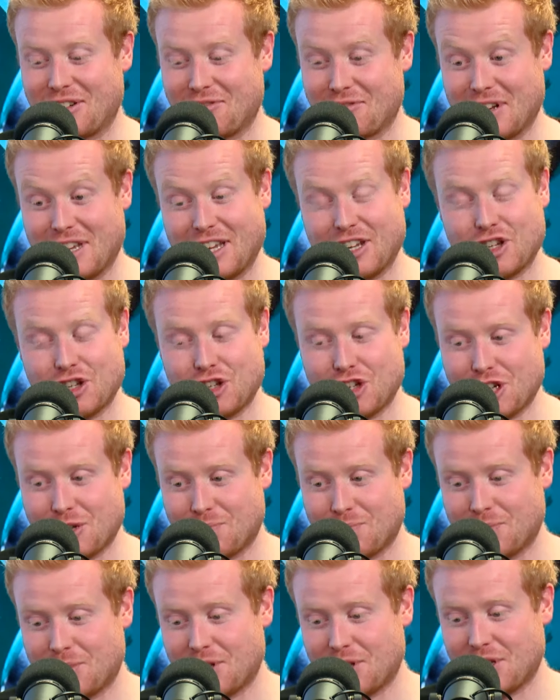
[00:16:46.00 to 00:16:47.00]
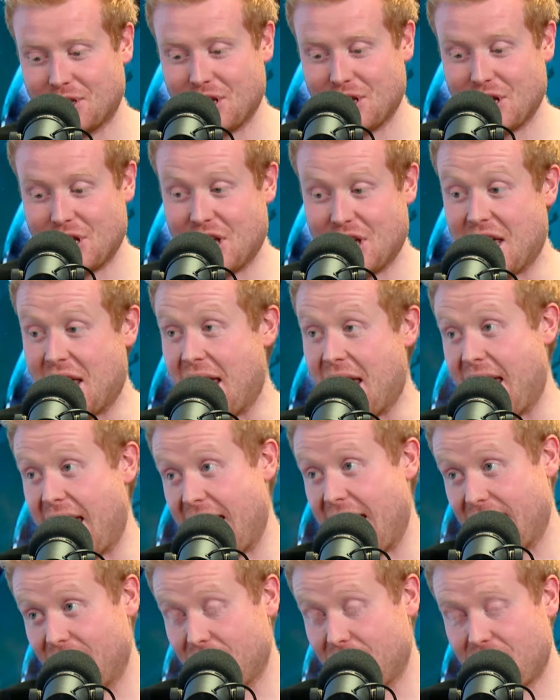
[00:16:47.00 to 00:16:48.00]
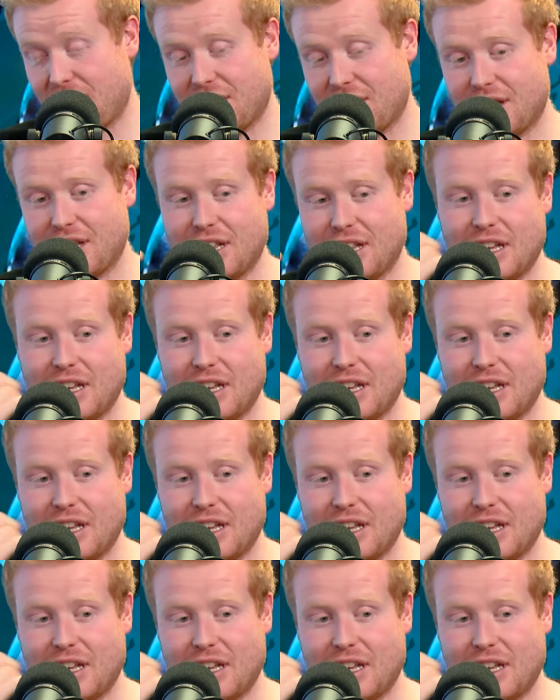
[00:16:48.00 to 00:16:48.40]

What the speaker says: relationships, health.